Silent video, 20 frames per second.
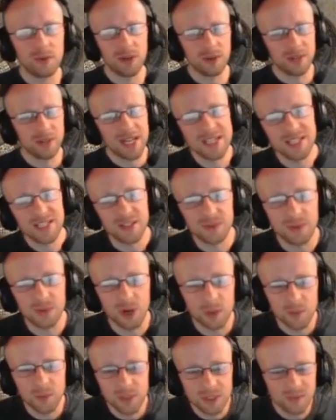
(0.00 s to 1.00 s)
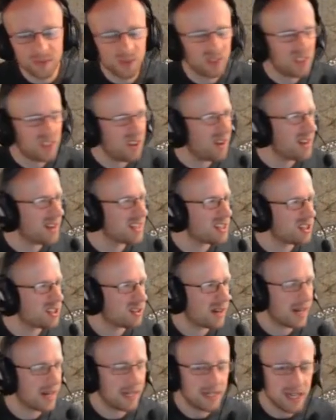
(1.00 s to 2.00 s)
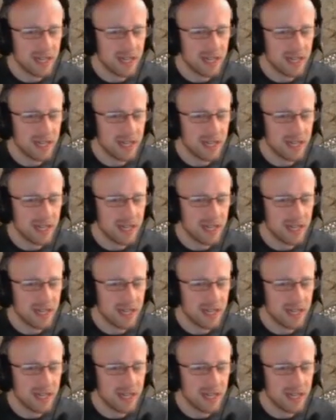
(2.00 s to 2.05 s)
not lesser Romans, but not as trained.